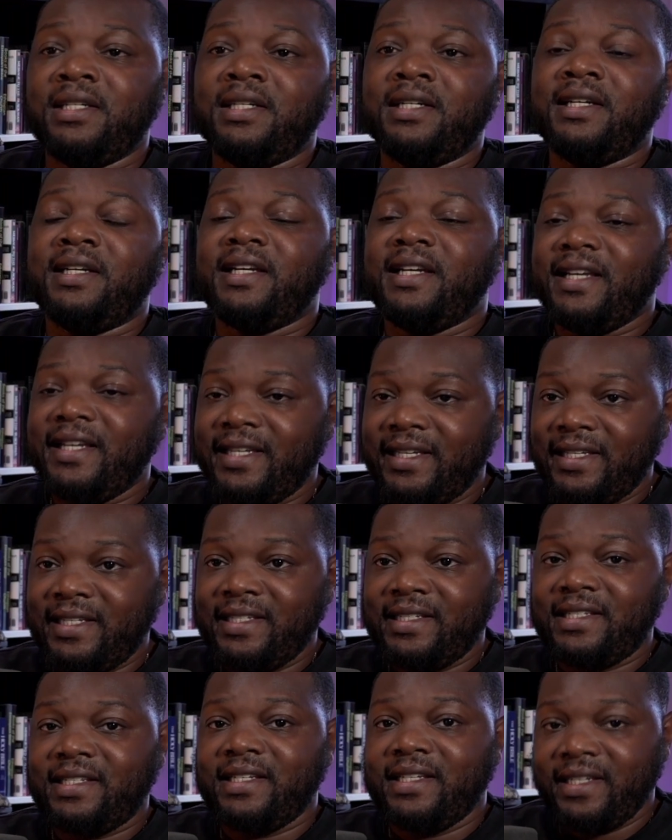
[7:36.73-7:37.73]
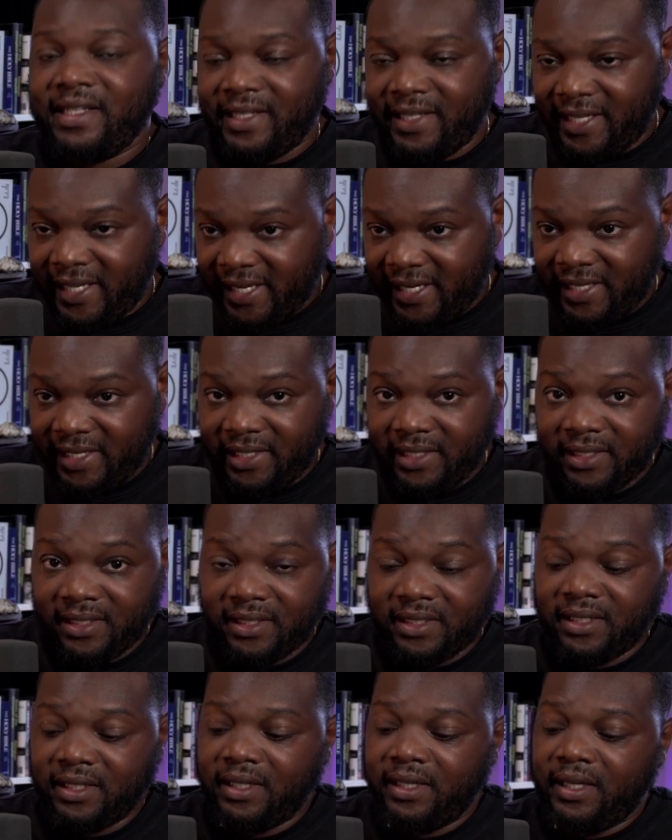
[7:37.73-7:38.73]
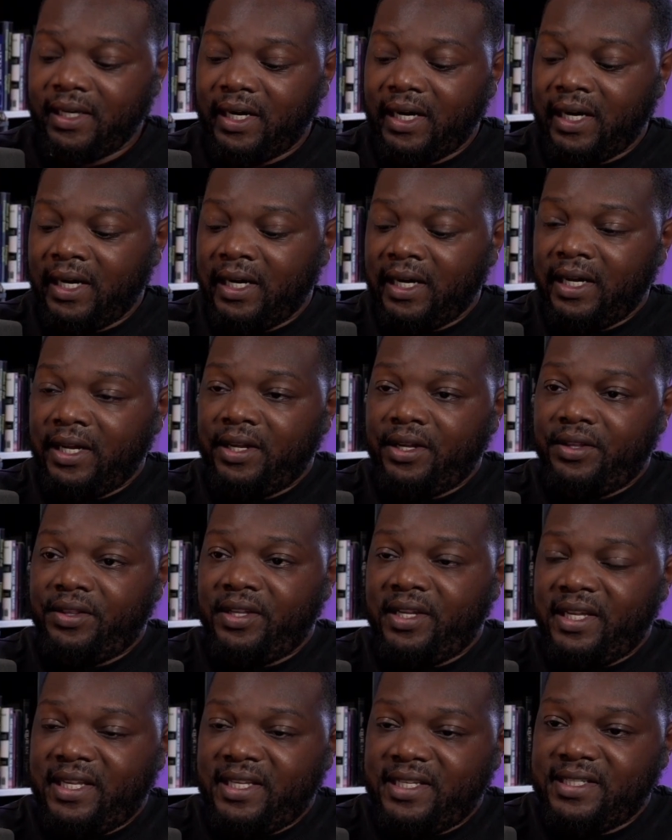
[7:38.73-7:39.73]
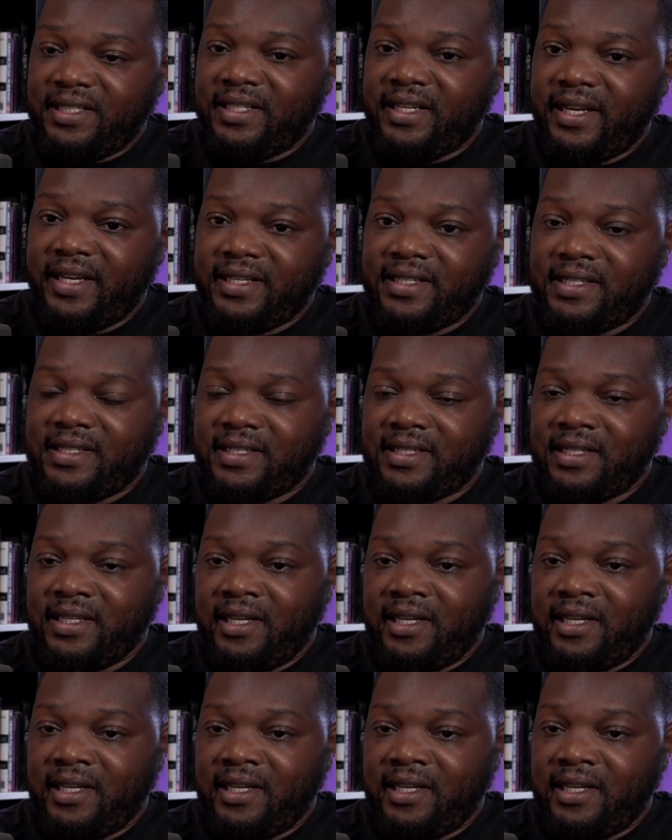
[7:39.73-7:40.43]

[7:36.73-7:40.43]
is key. The index